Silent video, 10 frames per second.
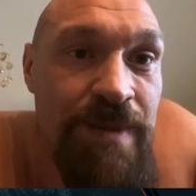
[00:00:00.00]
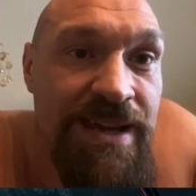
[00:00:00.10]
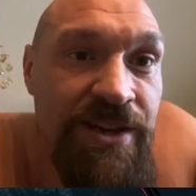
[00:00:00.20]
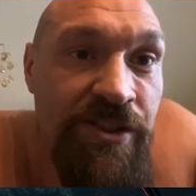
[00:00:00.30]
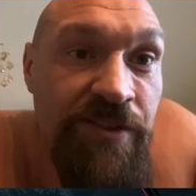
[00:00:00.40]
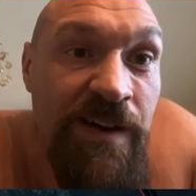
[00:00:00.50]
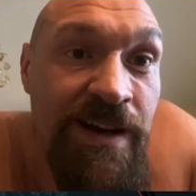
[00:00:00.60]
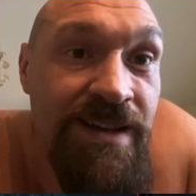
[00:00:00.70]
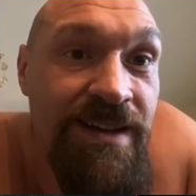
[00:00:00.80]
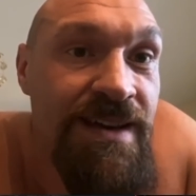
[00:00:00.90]
to make another
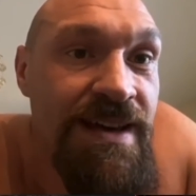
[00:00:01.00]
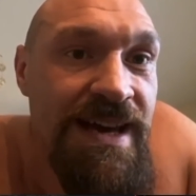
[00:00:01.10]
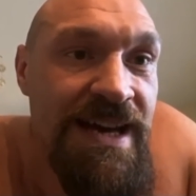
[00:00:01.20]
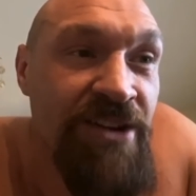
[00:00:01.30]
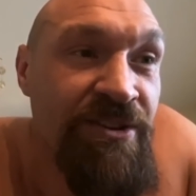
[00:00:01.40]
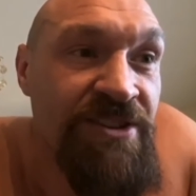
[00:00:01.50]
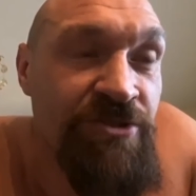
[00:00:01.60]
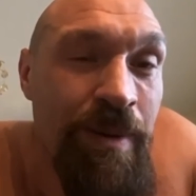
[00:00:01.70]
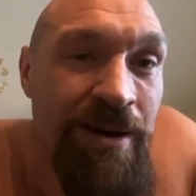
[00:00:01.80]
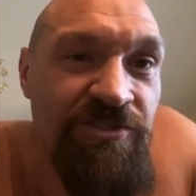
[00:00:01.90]
fight. I agreed
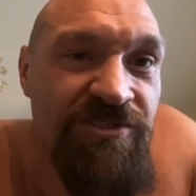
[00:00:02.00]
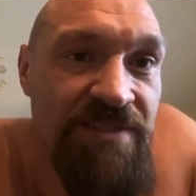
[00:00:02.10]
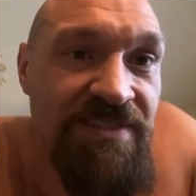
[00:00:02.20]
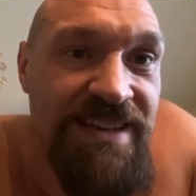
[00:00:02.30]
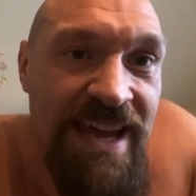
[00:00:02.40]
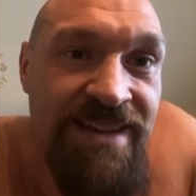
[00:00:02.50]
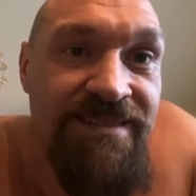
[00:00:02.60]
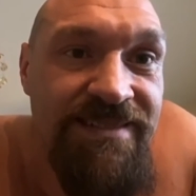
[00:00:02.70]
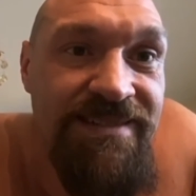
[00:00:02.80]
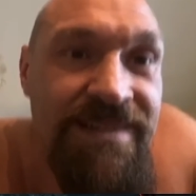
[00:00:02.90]
to about 7
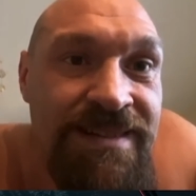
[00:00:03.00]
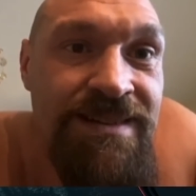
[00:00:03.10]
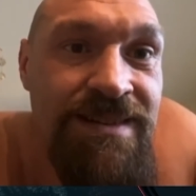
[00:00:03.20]
dates.